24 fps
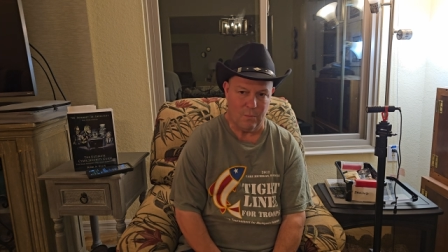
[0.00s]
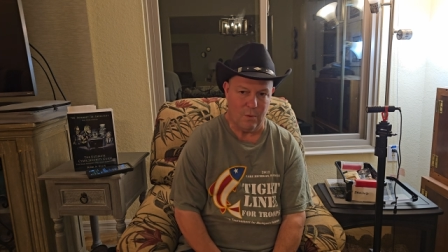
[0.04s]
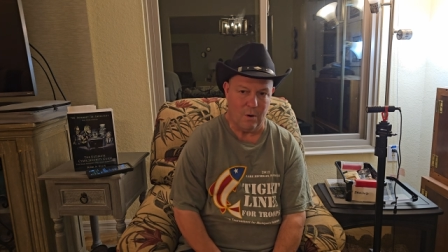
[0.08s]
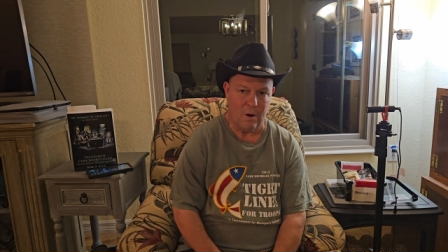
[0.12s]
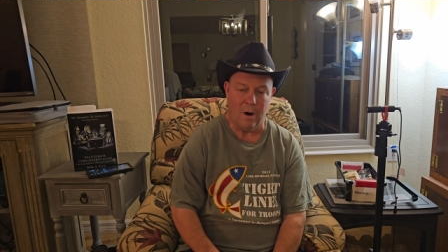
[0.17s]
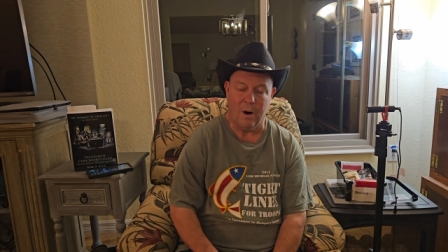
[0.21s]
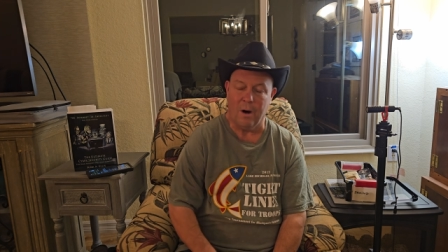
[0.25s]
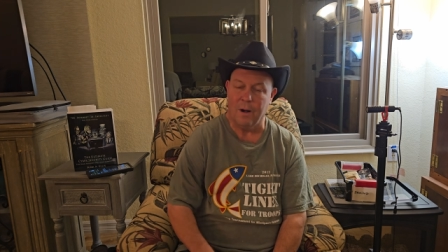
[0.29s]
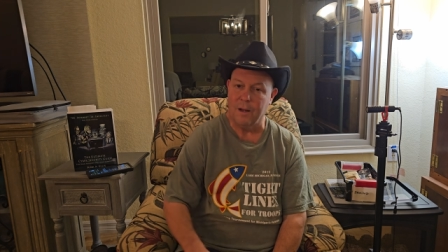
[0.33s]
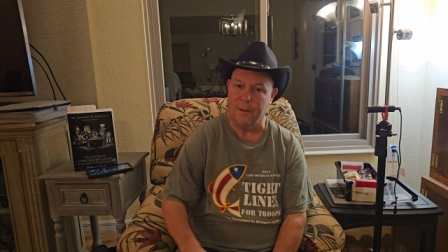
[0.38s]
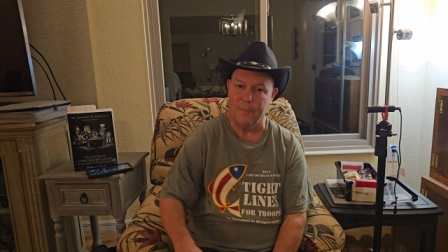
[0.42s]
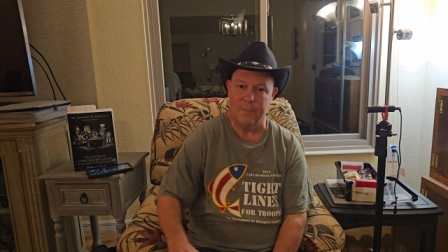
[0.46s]

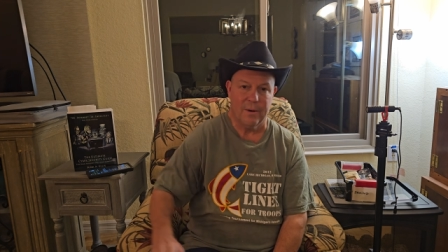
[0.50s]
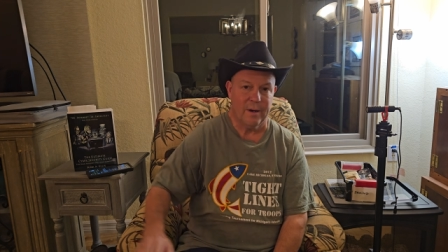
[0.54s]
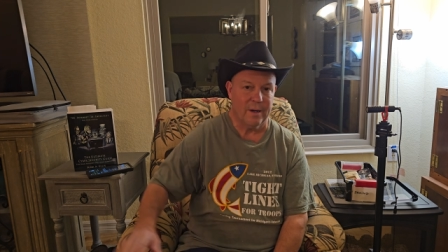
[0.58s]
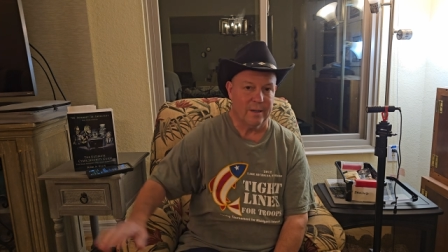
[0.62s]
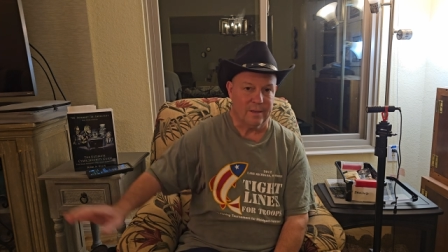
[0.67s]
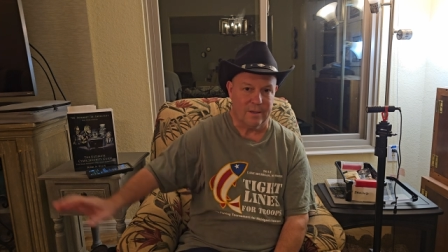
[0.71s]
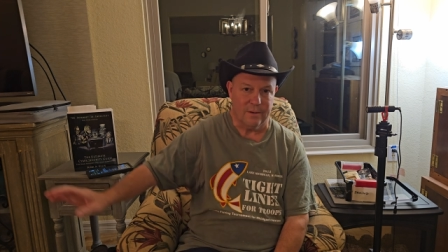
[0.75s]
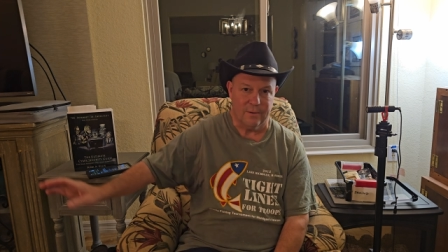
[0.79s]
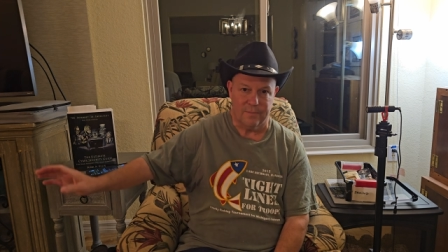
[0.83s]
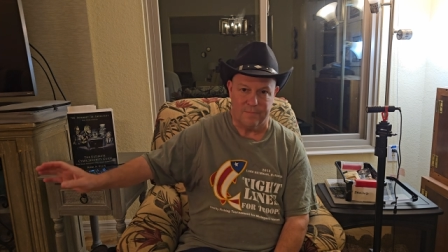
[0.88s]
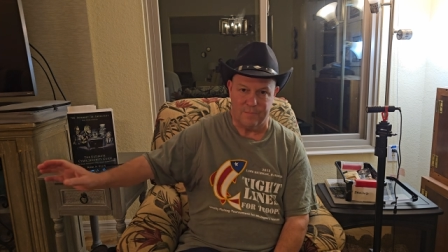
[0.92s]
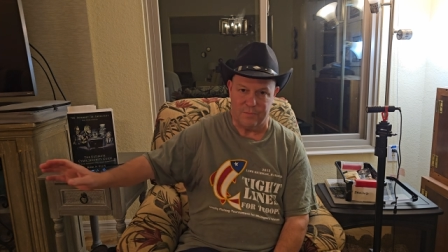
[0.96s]
all
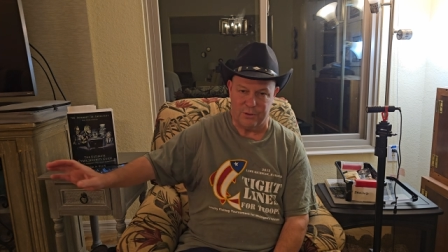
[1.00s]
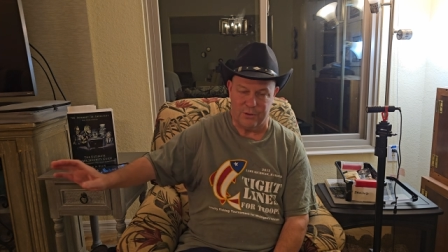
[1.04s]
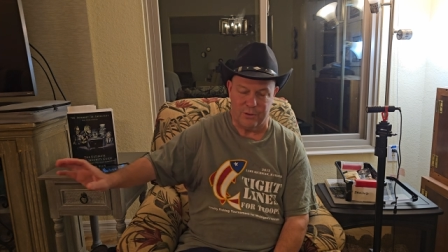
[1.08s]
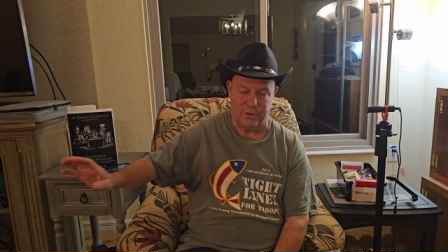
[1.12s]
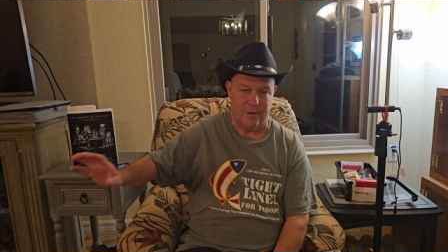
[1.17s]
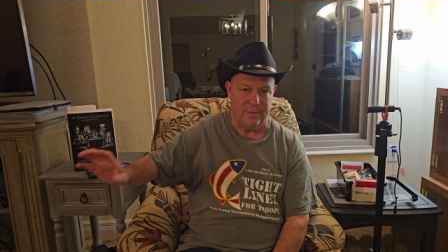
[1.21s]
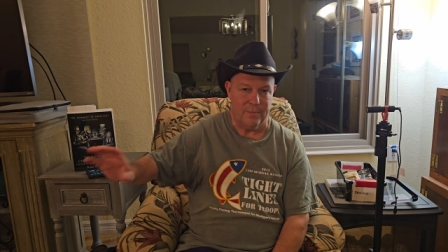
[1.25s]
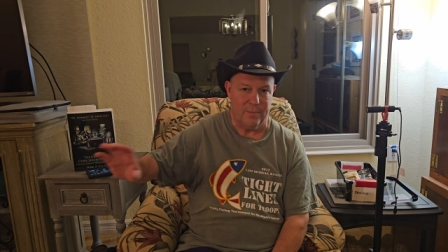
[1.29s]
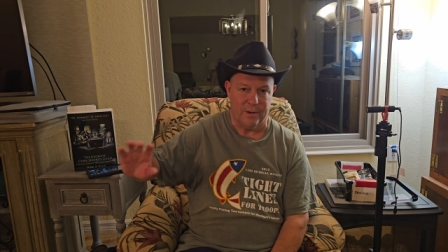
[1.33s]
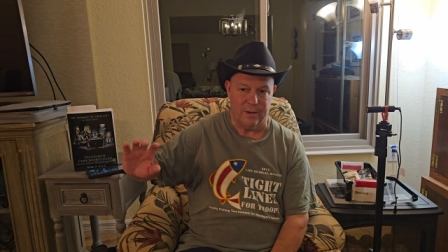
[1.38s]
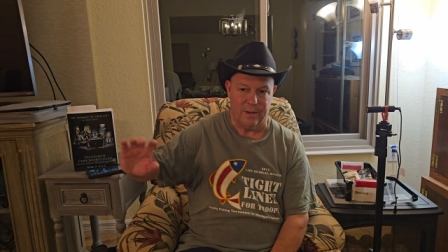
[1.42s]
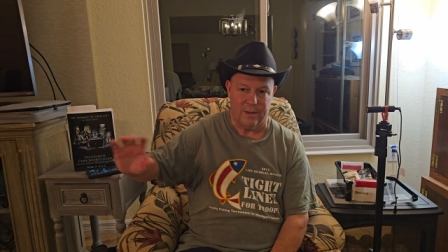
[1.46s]
about the
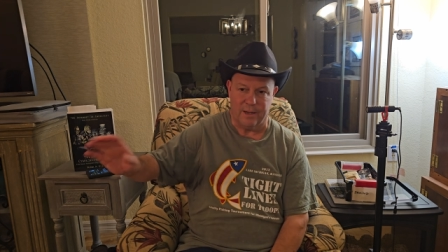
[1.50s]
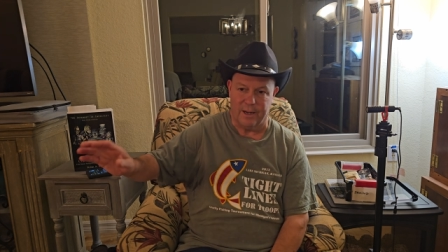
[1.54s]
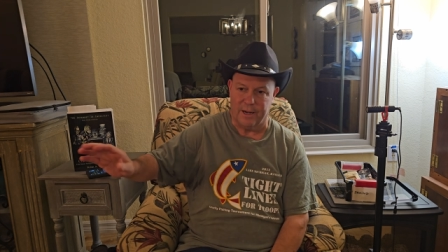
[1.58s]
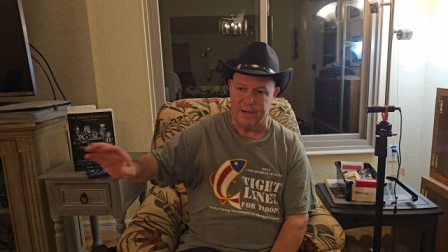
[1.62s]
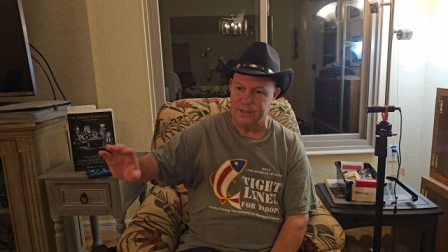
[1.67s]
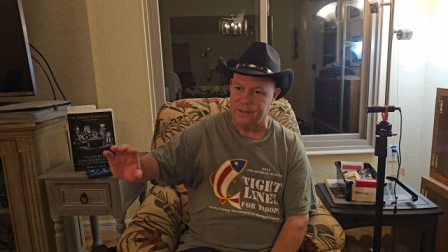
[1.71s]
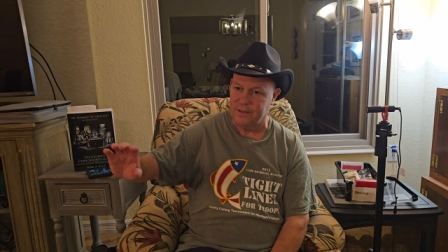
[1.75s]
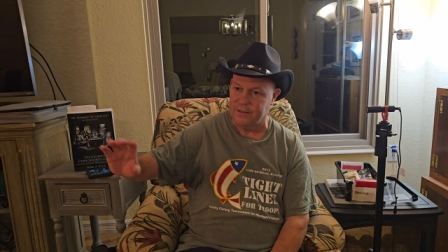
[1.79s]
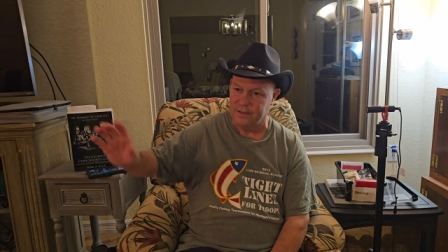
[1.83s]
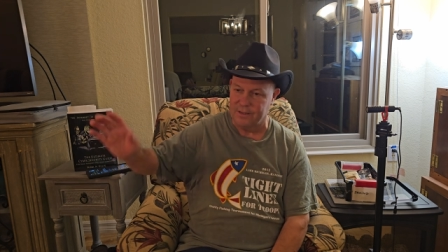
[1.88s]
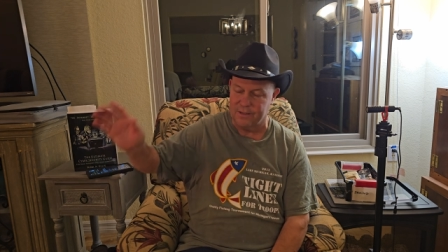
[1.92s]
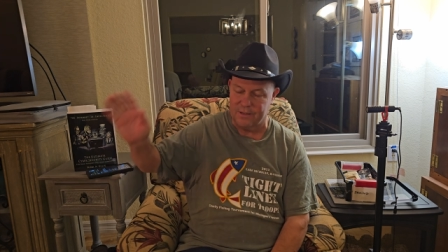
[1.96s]
German
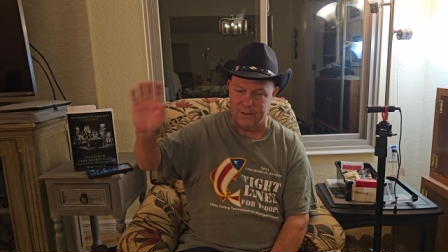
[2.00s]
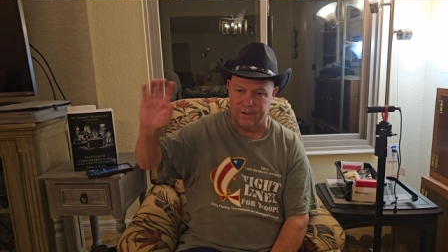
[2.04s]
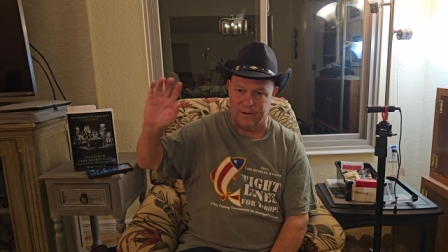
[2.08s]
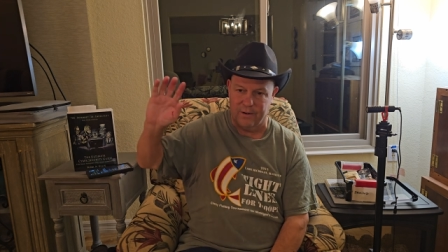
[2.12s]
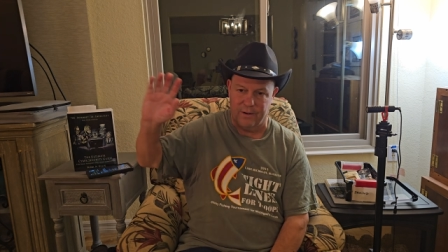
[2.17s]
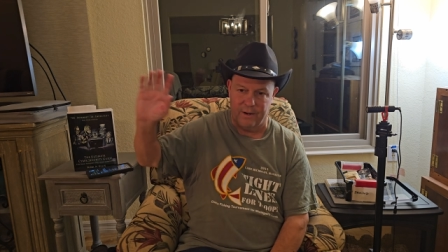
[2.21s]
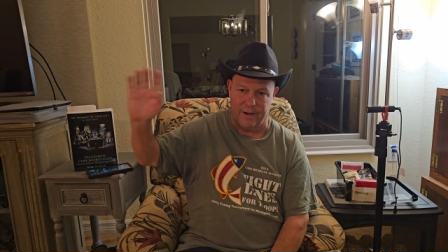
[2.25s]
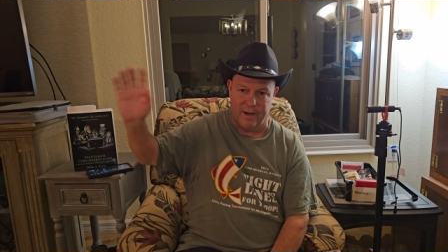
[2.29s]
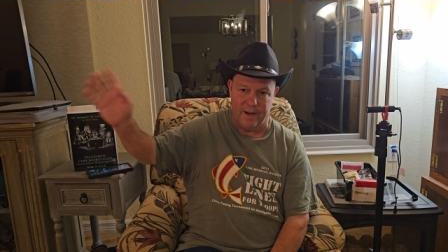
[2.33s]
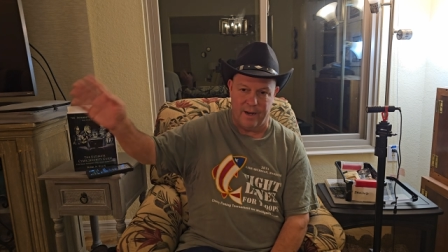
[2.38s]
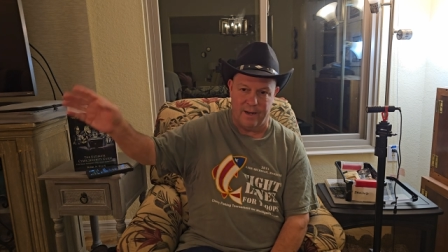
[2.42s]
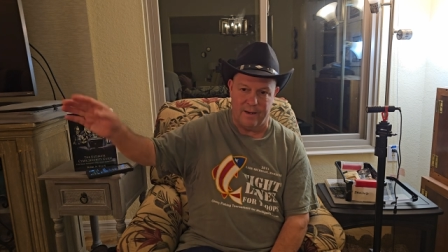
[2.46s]
election, just go
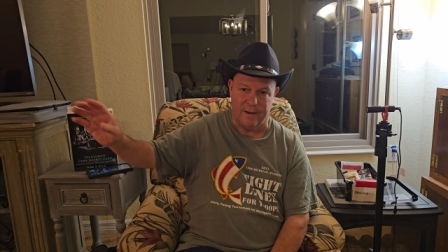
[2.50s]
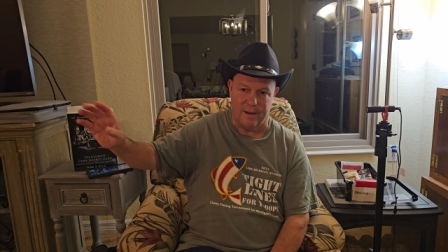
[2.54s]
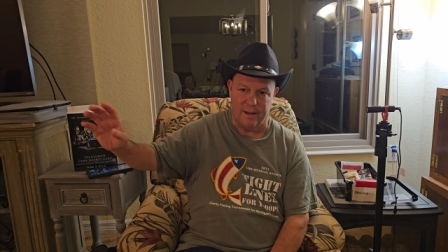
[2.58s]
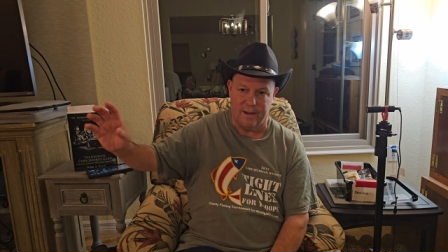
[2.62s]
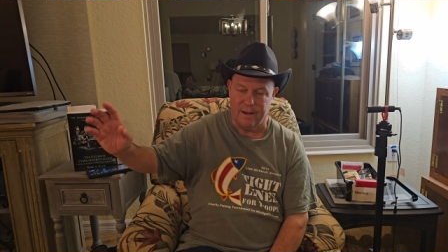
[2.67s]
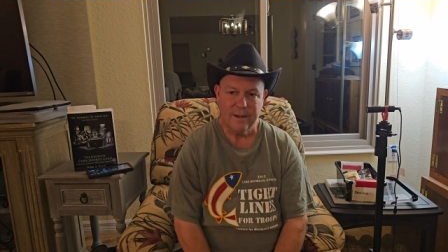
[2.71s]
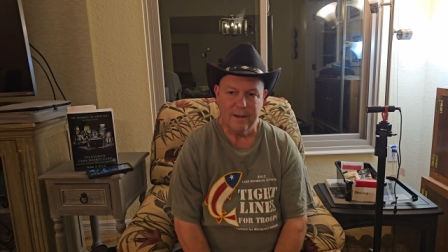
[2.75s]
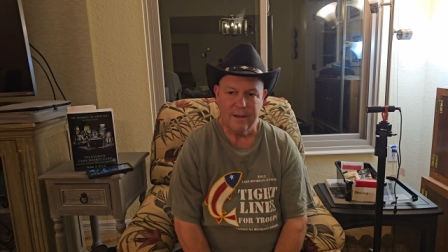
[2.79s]
to